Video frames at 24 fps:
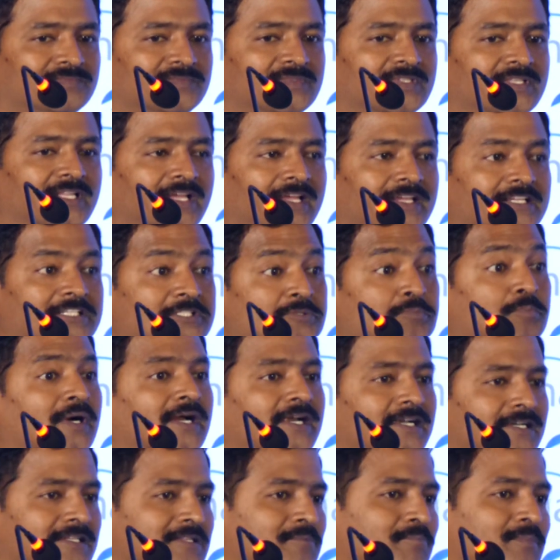They
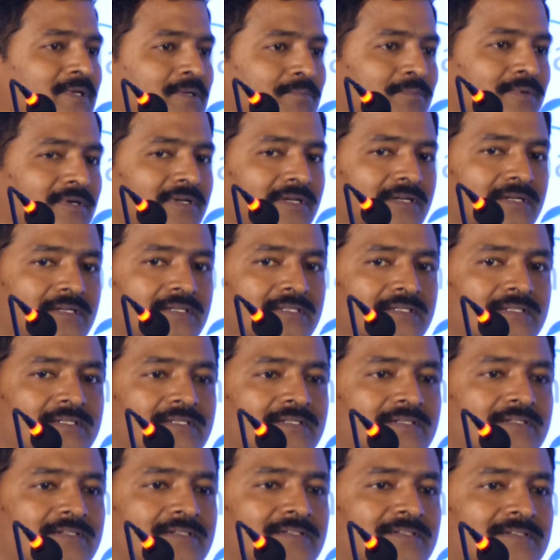inspired the people,
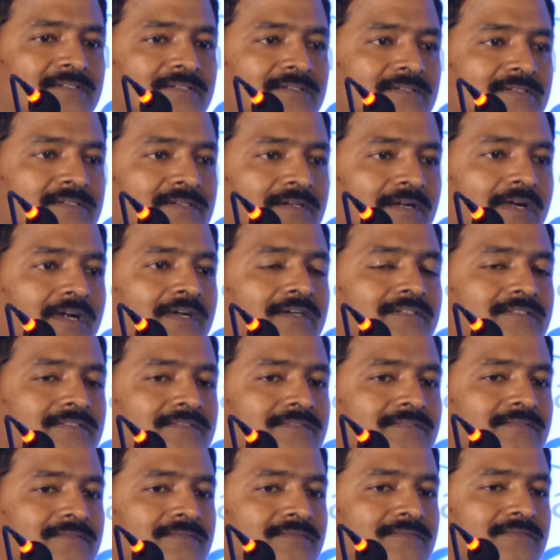and
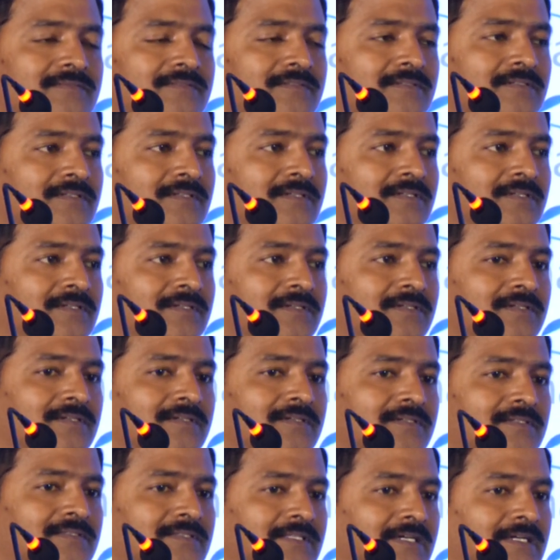
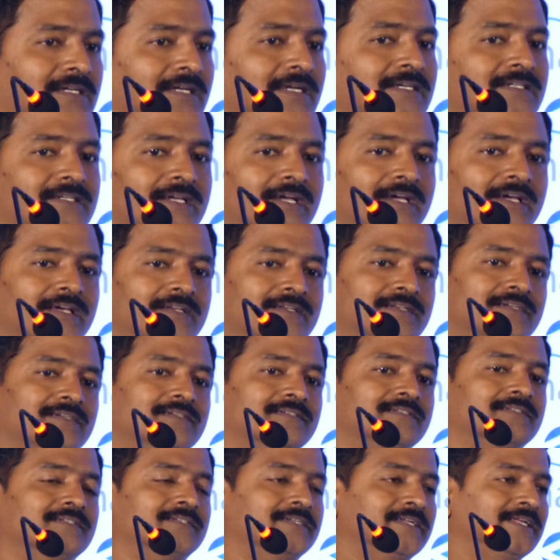the entire
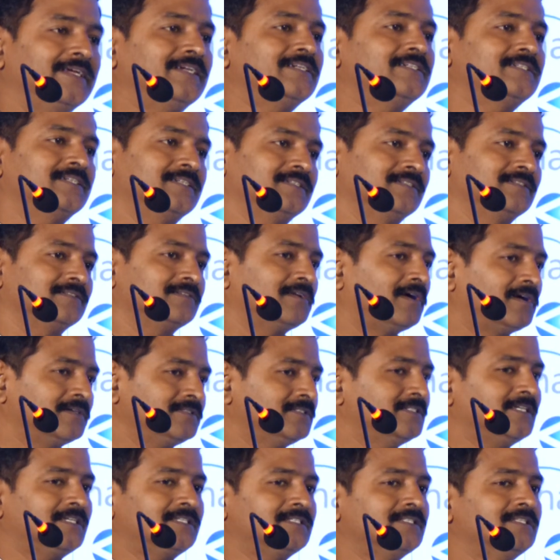nation, not
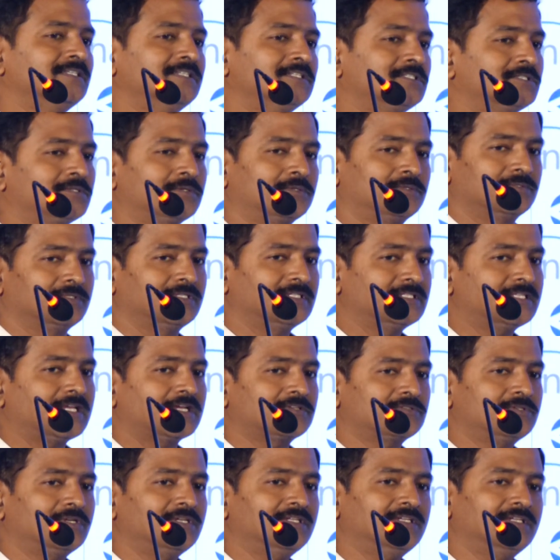just the ISRO, it is
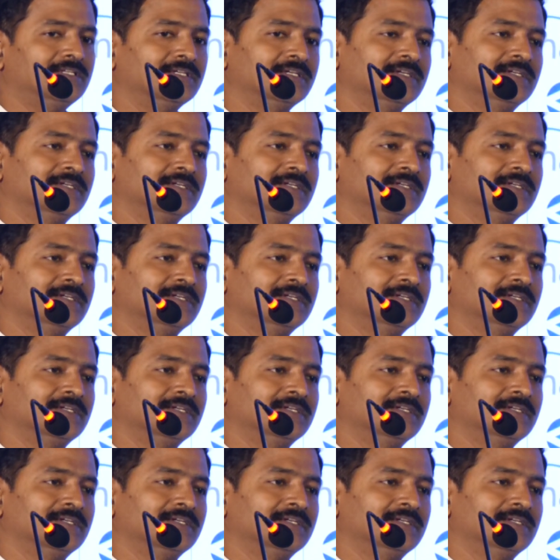actually